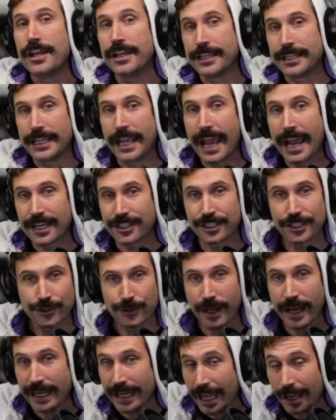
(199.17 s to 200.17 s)
you actually
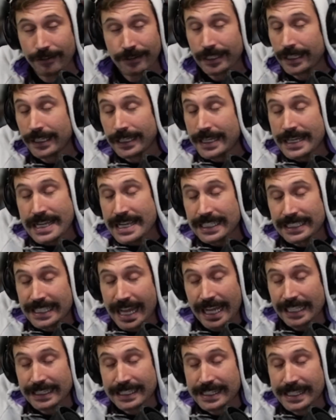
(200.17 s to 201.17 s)
try it out, it's
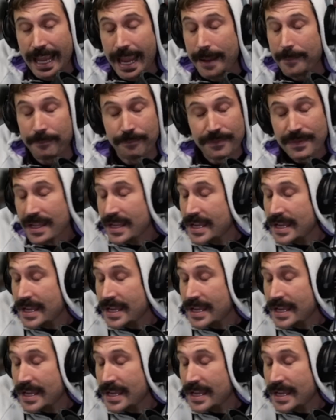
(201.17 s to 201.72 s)
not the same.